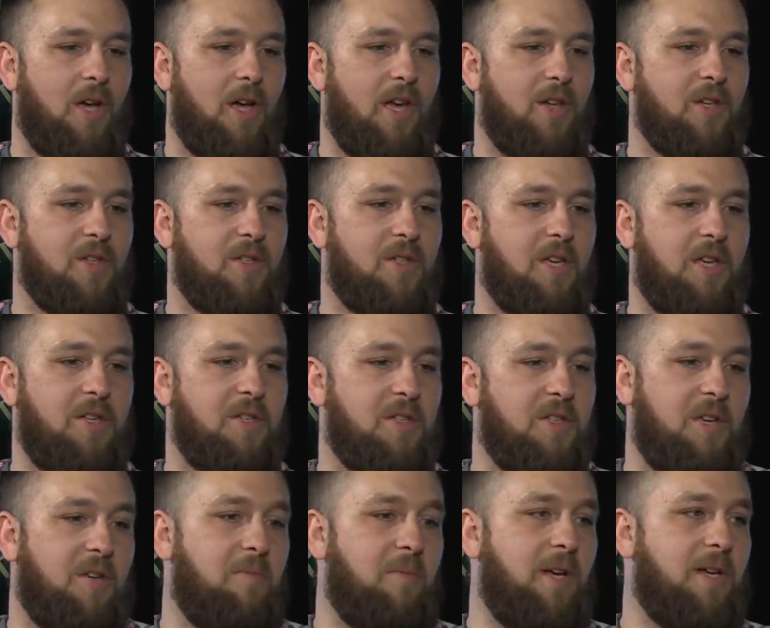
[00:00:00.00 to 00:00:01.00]
it just
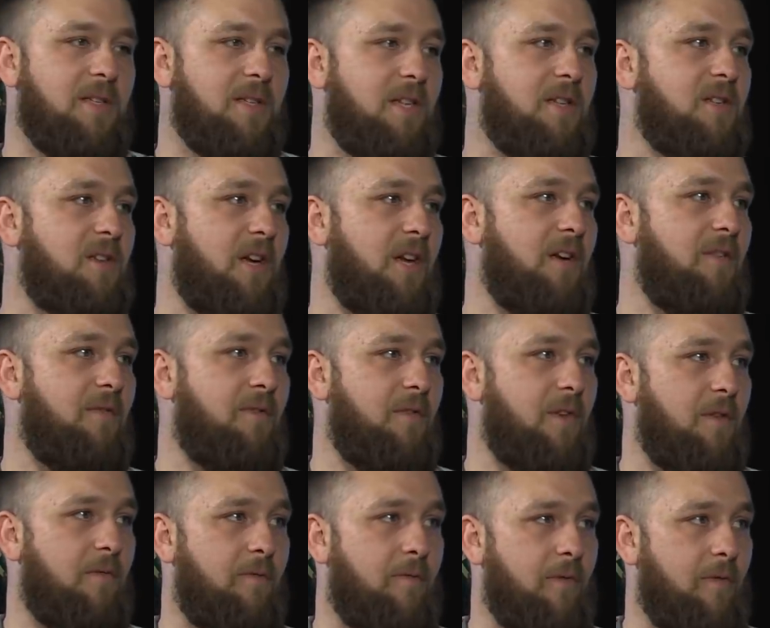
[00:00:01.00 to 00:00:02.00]
didn't make sense. Like, if
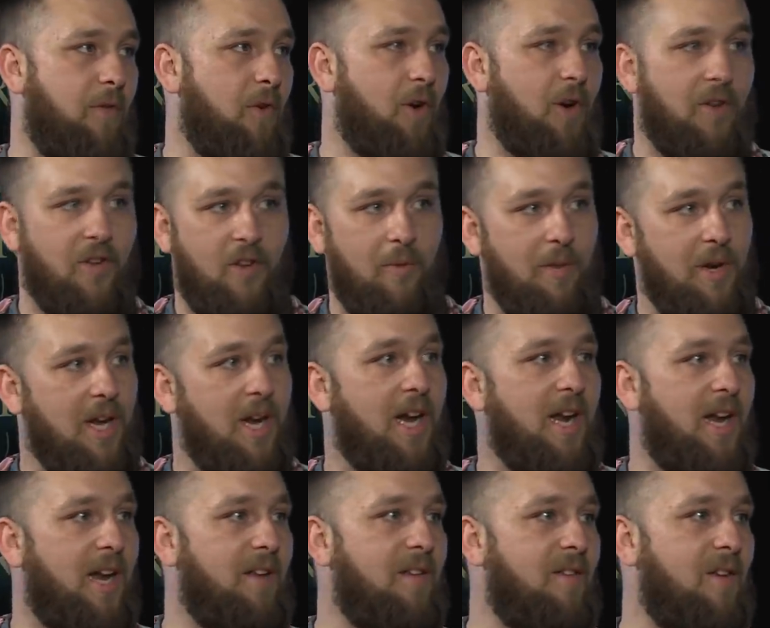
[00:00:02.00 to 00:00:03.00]
you're going to tell me God
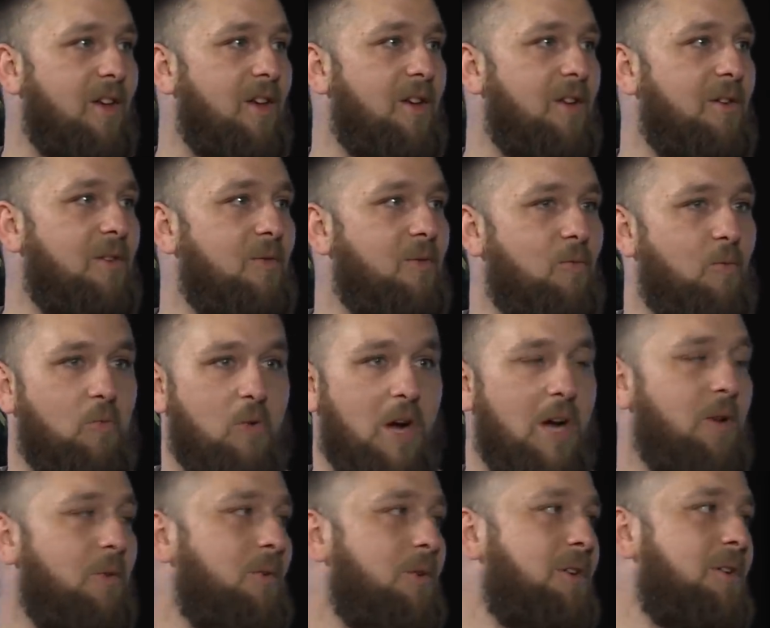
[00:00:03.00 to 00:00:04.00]
had a son,
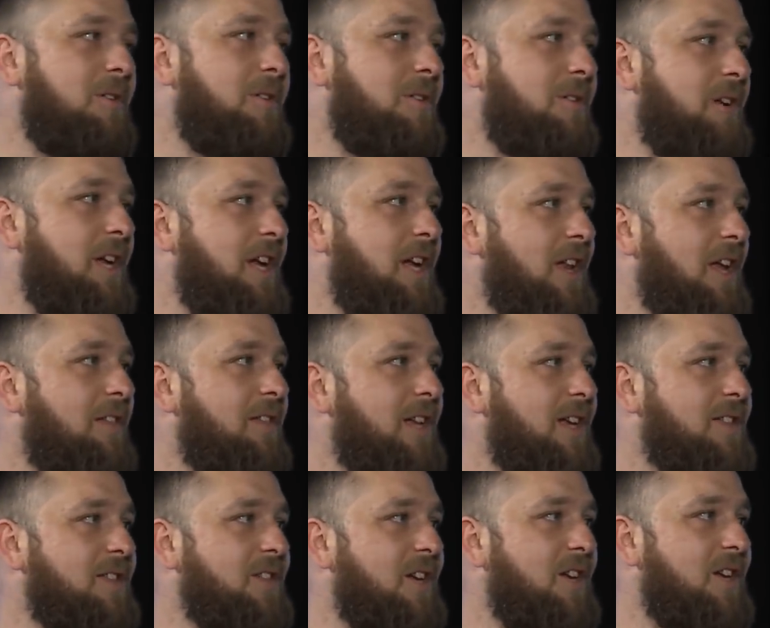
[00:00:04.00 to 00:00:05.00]
why would he let
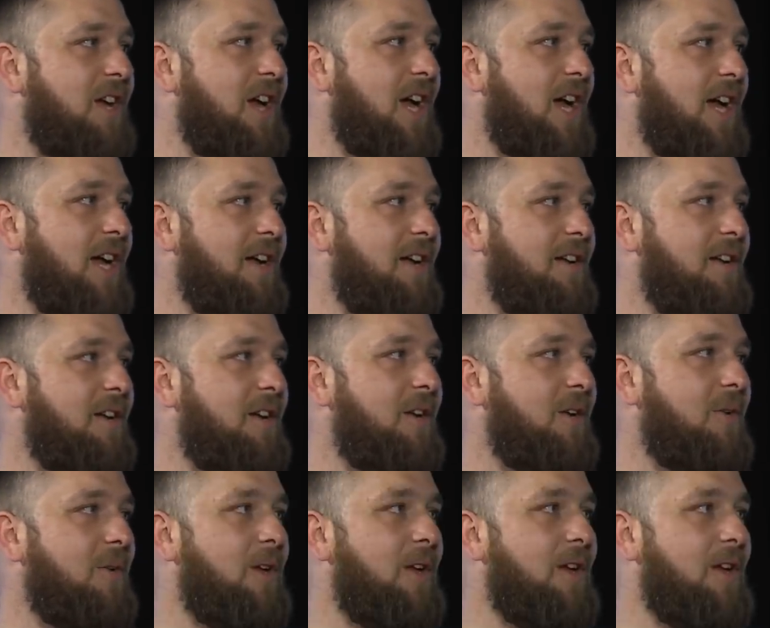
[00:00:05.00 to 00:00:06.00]
that son die? You
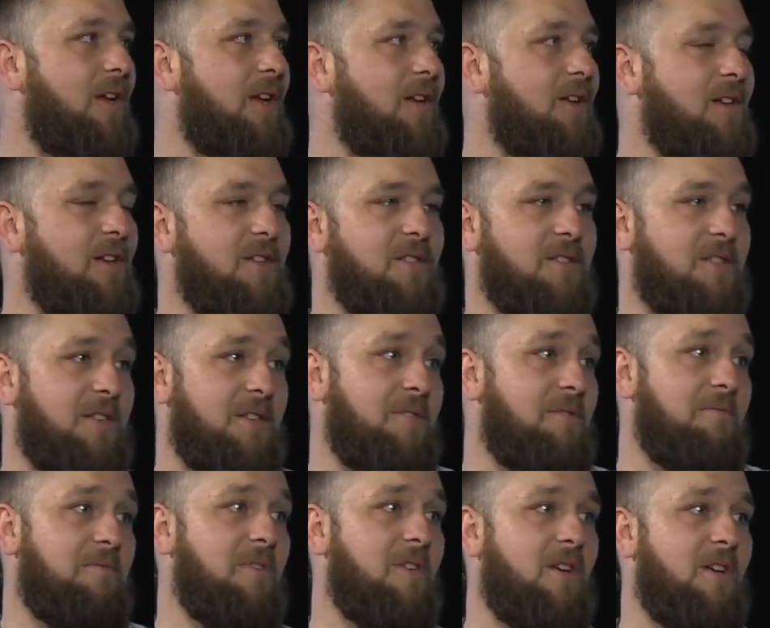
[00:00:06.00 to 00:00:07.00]
know, and I just
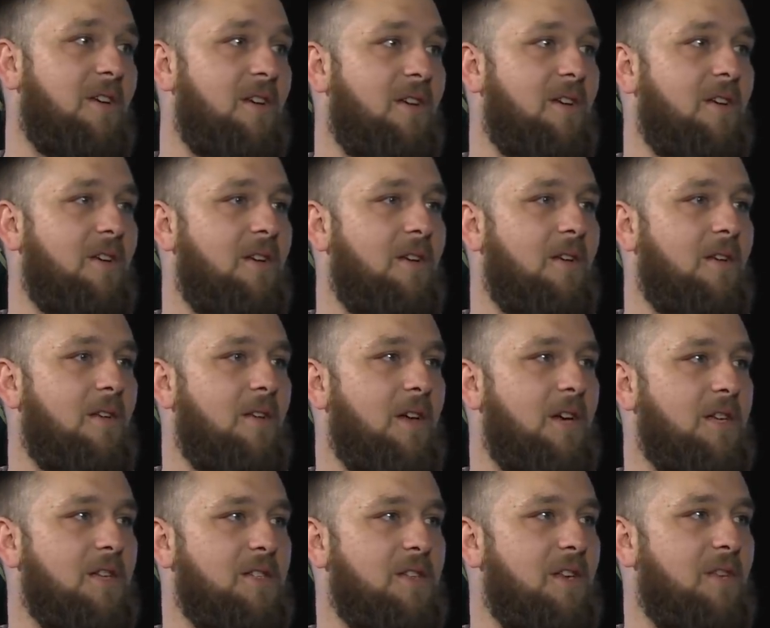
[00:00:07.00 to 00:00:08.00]
didn't
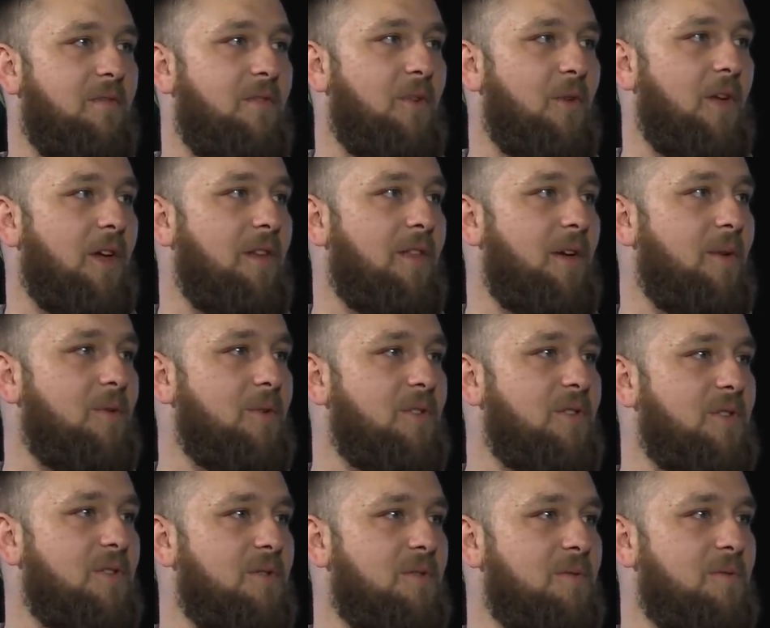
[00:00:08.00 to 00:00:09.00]
feel like that
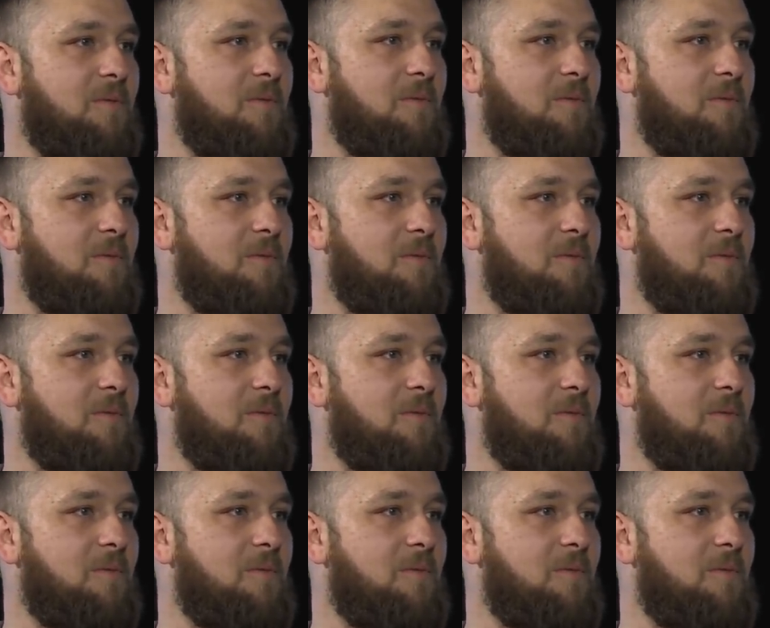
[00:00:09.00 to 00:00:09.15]
was